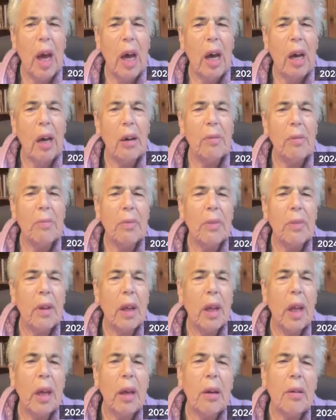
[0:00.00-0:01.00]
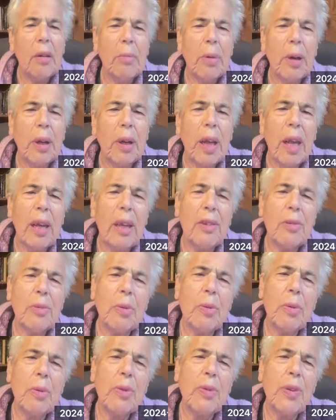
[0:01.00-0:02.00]
And as
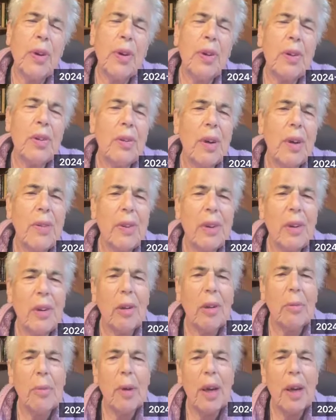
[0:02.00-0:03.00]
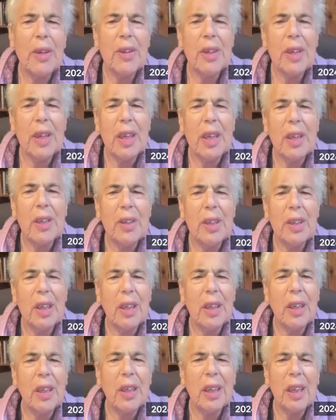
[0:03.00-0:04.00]
we refer to ethical
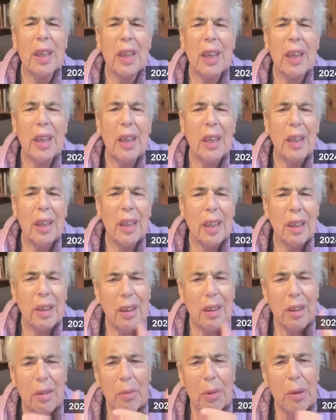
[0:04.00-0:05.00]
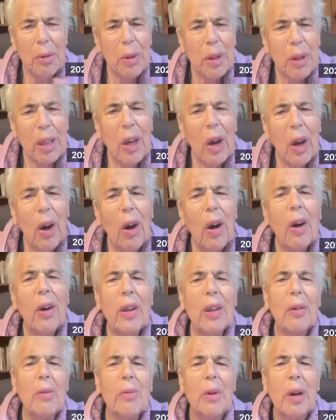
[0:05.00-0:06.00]
imagination, we really are
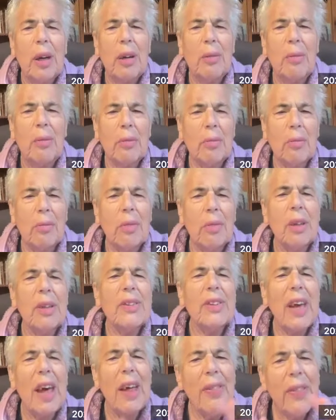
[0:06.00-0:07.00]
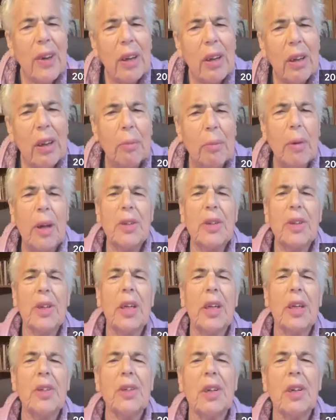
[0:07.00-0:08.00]
in the realm, when it's ethical
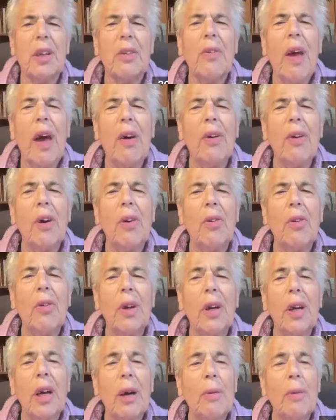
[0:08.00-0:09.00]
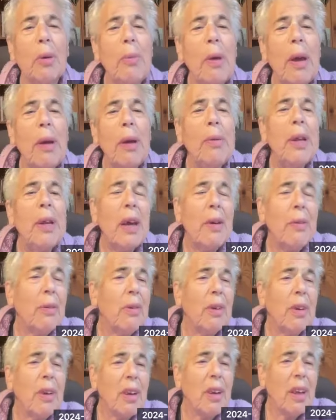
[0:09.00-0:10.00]
imagination, of how to overcome or maybe
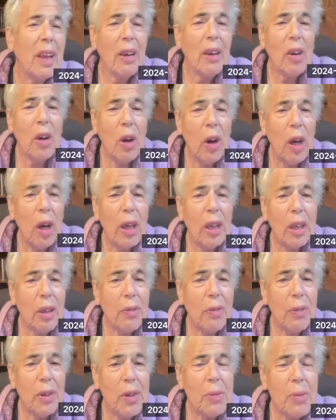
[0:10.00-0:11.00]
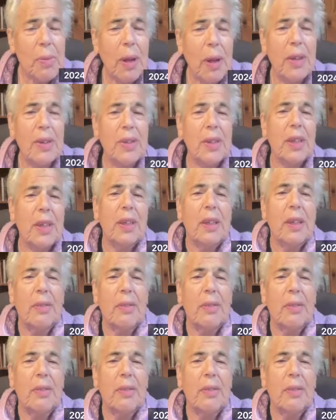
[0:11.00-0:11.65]
never get caught in the first place in